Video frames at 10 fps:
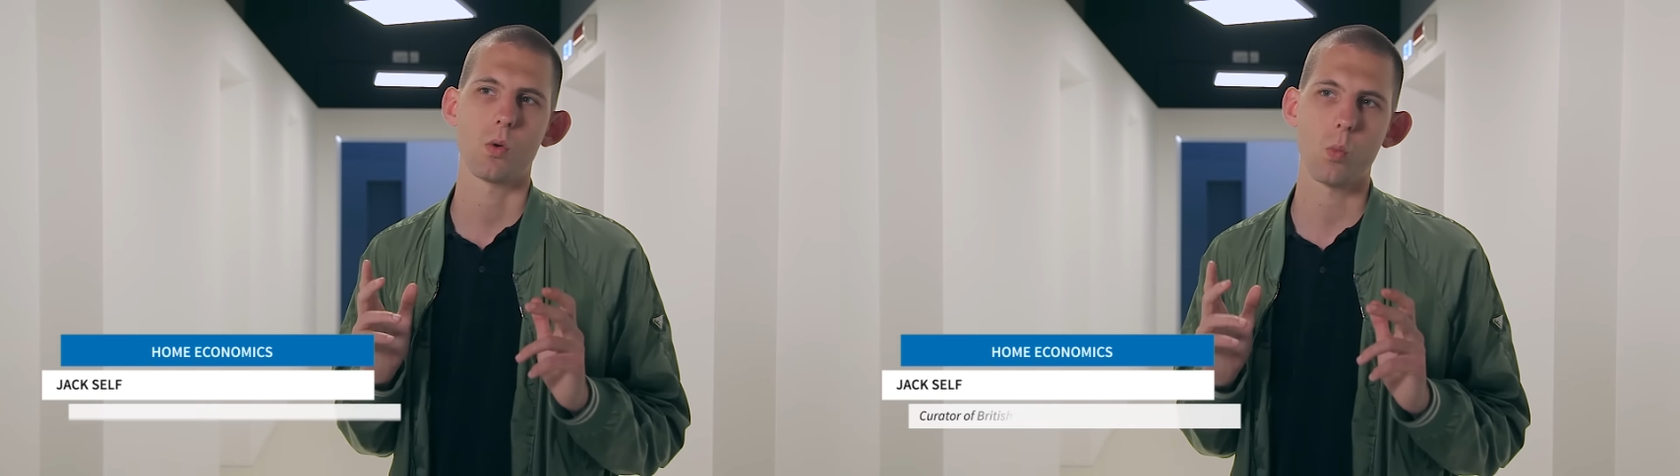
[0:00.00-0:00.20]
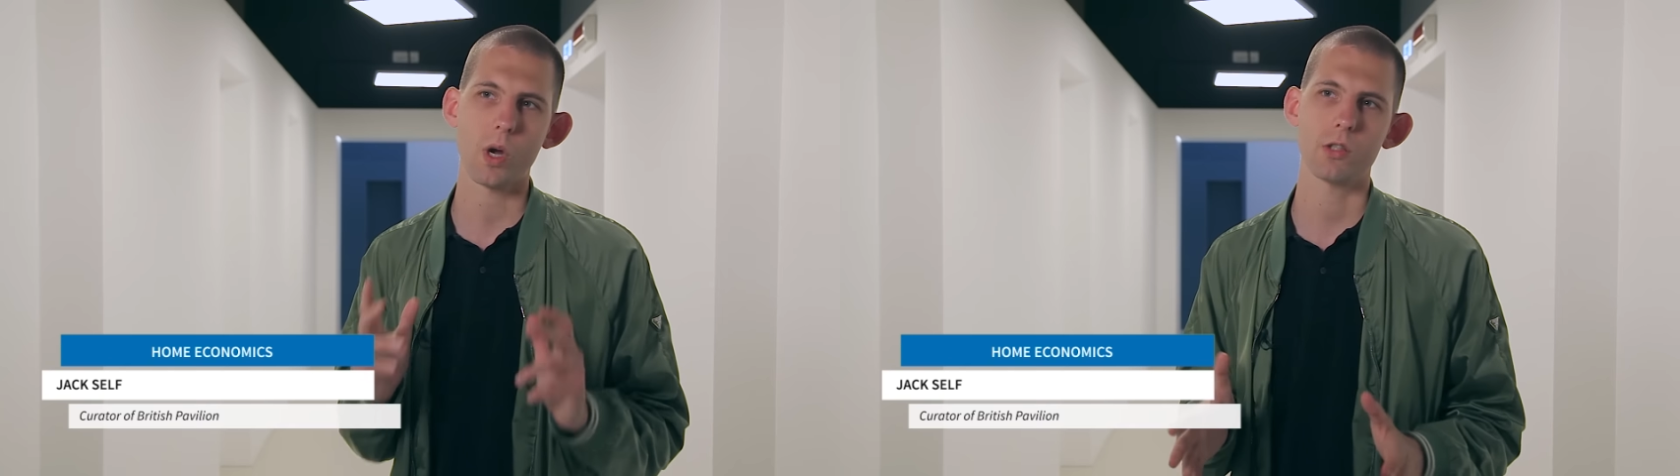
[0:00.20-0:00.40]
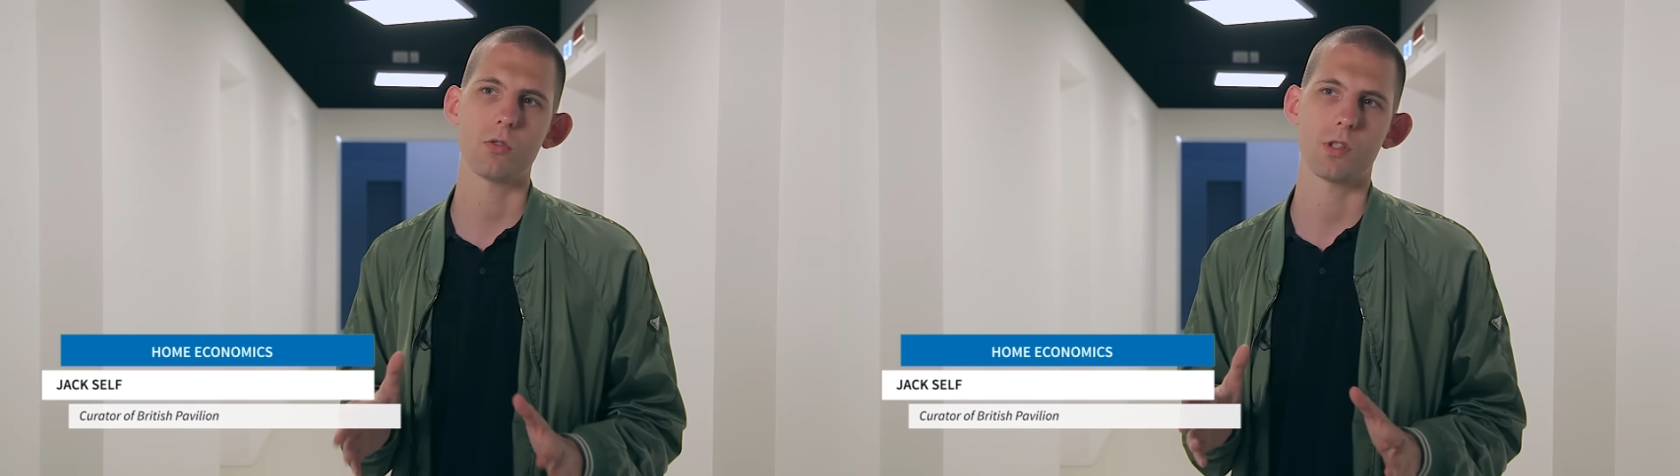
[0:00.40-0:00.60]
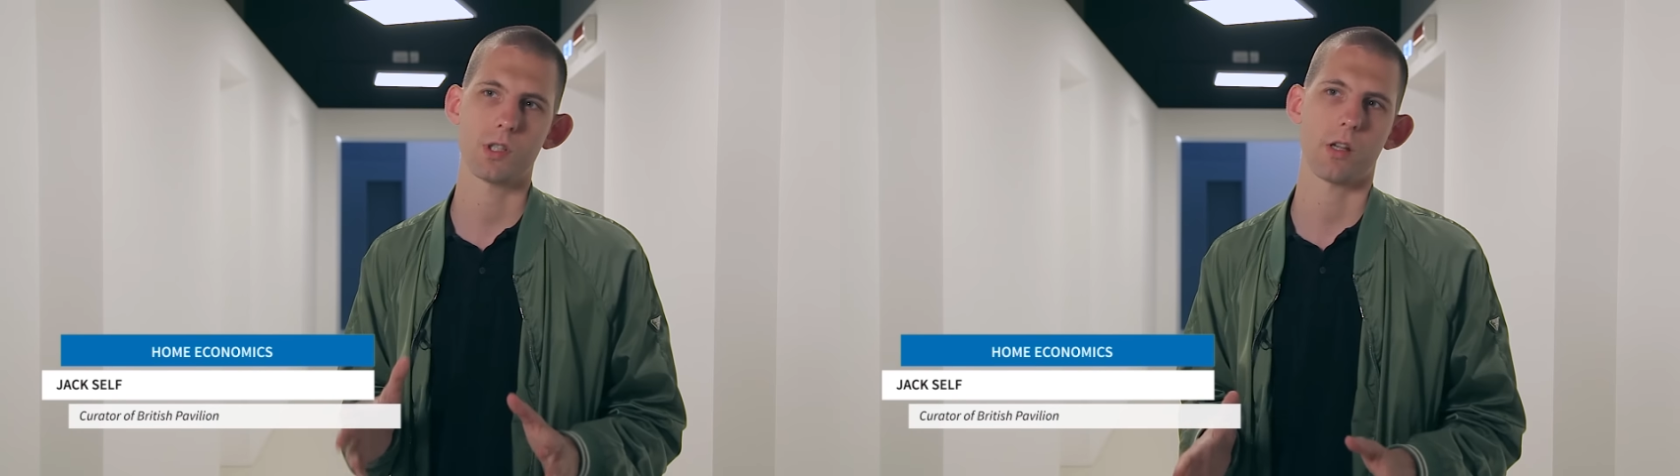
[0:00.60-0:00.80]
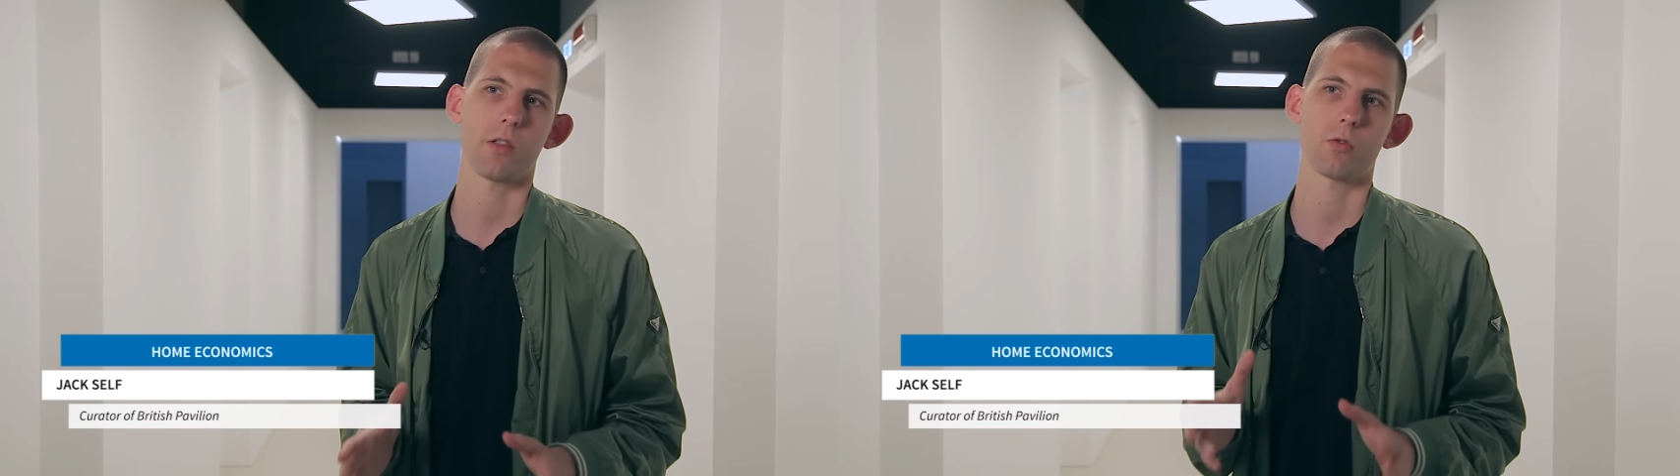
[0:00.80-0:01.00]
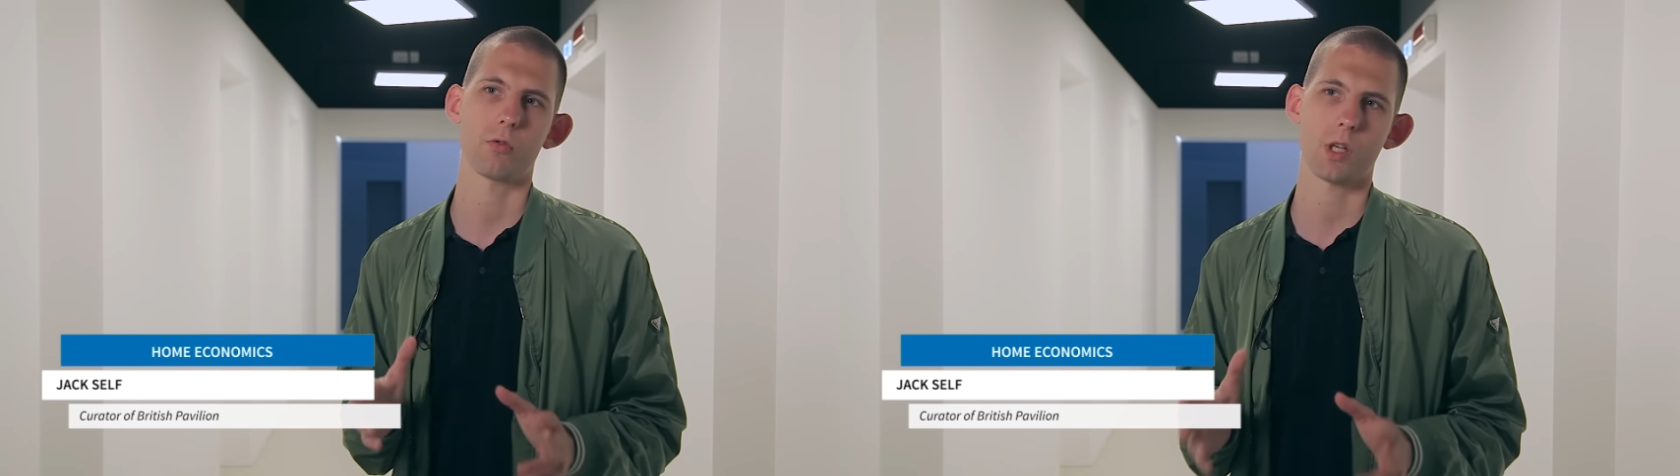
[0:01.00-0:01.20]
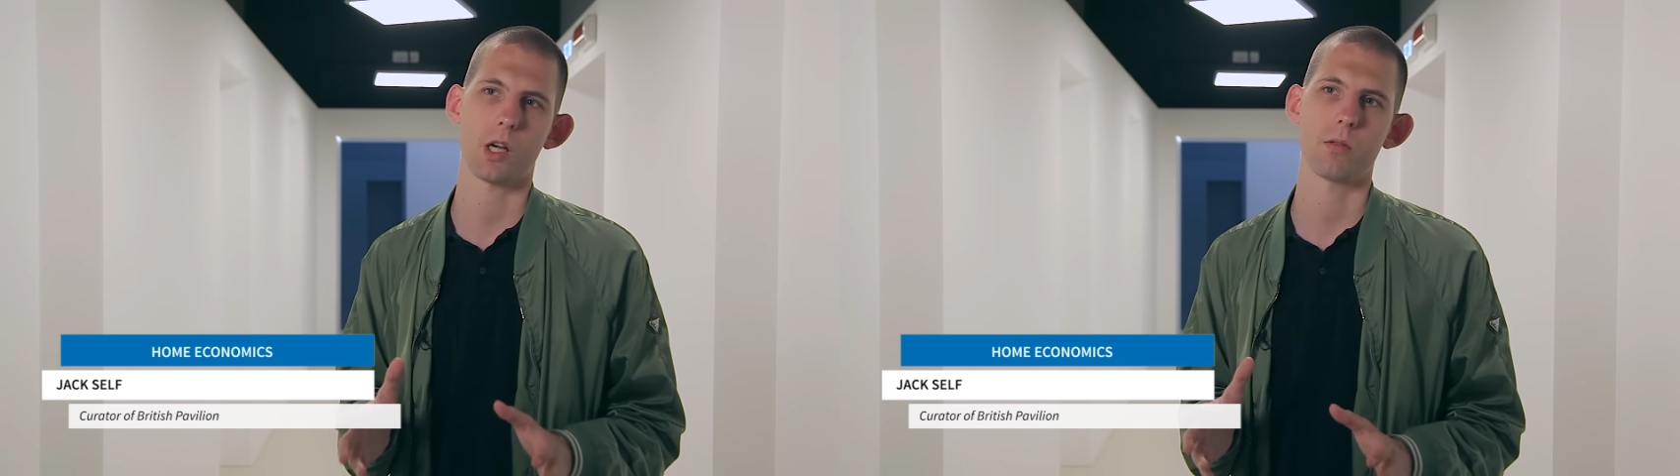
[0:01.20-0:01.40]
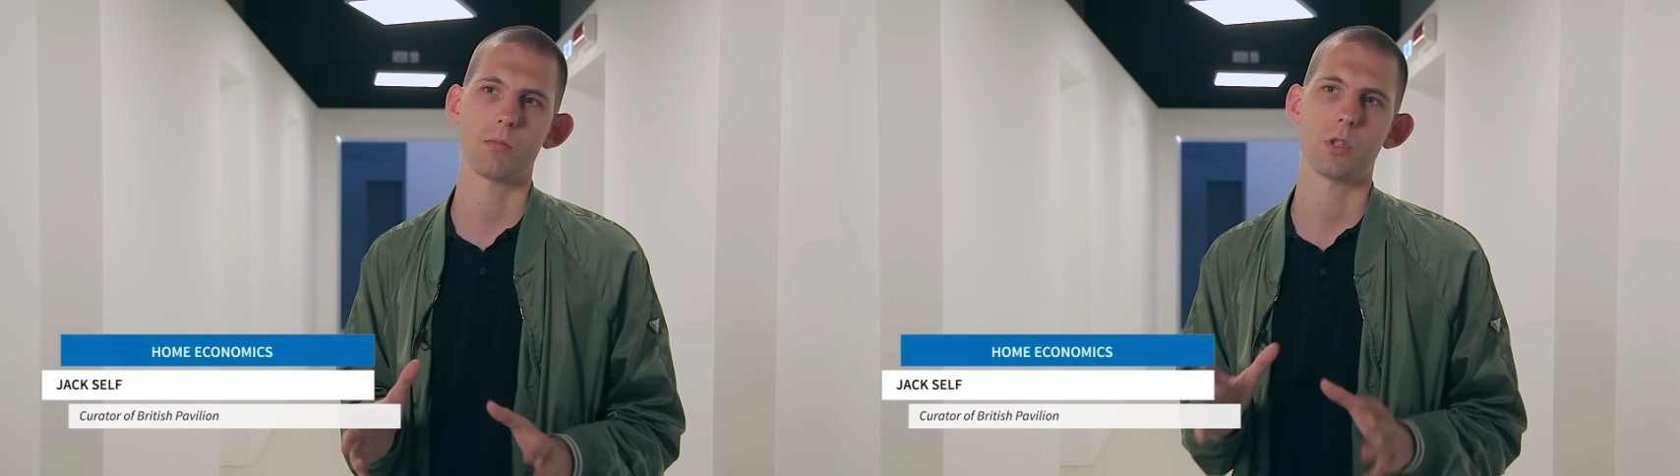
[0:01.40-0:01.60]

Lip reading: When you design through time,